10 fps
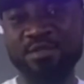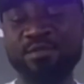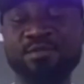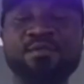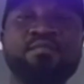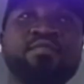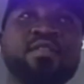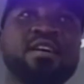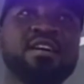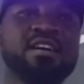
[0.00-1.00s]
So
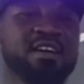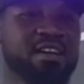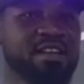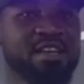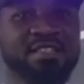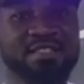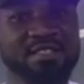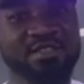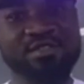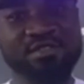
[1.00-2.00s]
let's
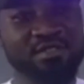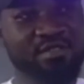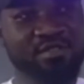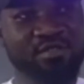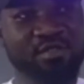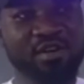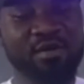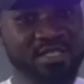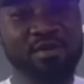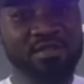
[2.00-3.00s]
talk
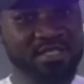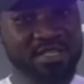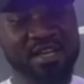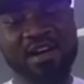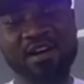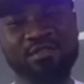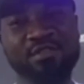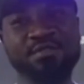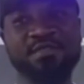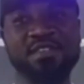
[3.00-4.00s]
about the
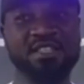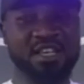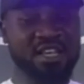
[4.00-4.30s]
adult first.